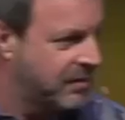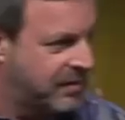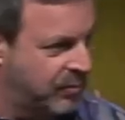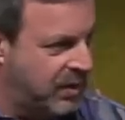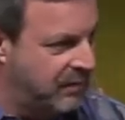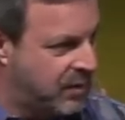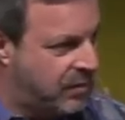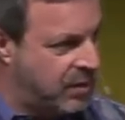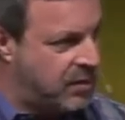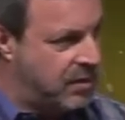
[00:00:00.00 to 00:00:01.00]
Because sometimes
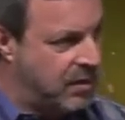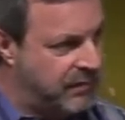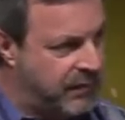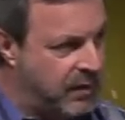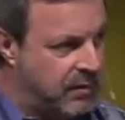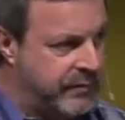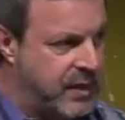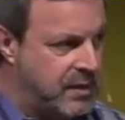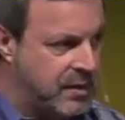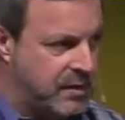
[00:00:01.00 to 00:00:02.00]
Christian and follower of
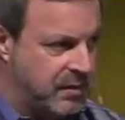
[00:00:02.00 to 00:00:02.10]
Jesus